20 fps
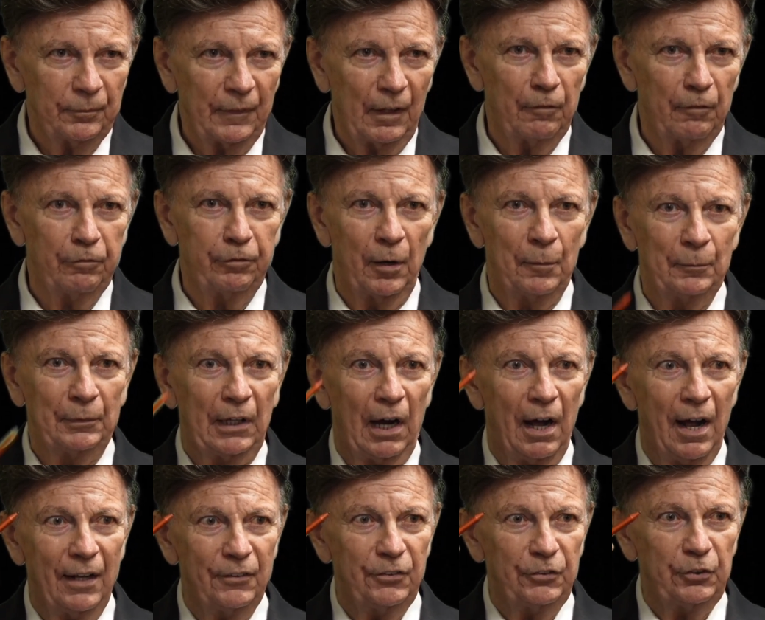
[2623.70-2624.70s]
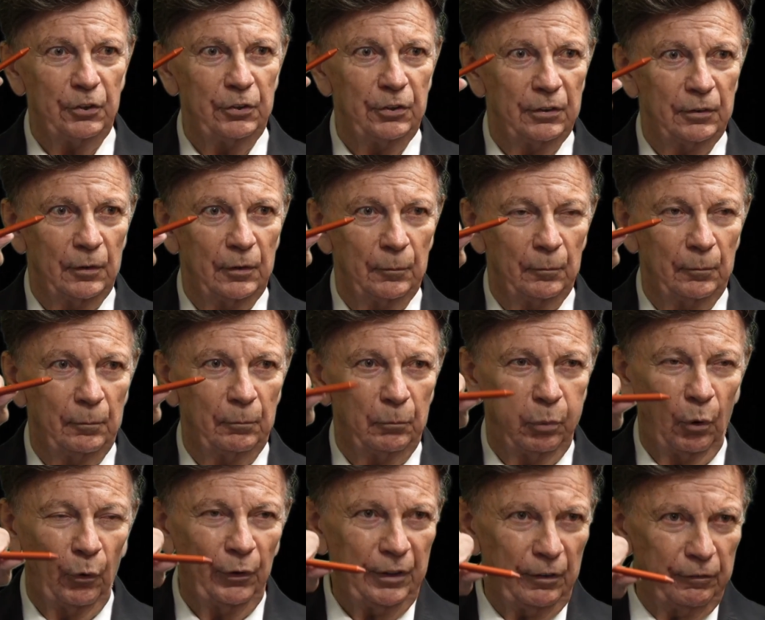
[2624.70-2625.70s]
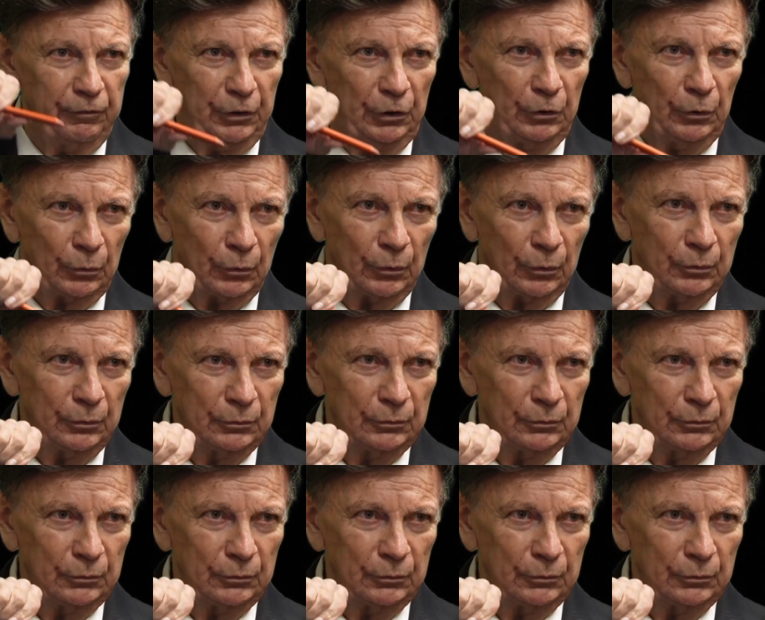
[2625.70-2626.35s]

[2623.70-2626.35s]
from God's point of view.